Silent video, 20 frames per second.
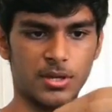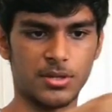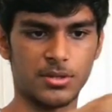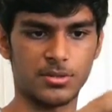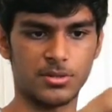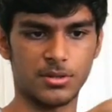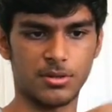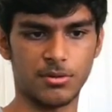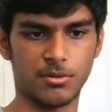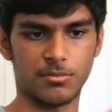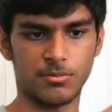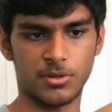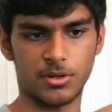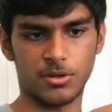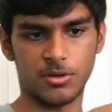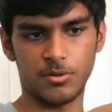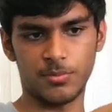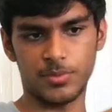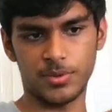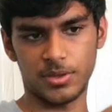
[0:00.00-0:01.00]
So I'm gonna
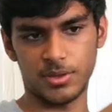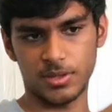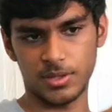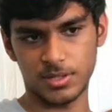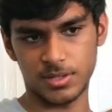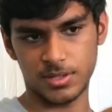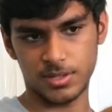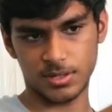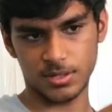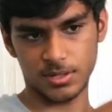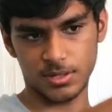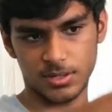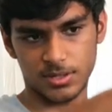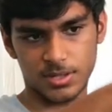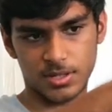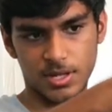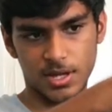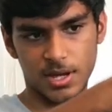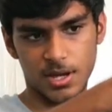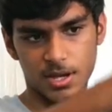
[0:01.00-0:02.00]
open this
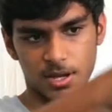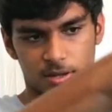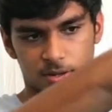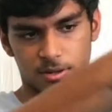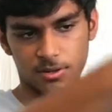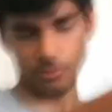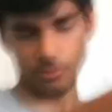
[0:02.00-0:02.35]
side.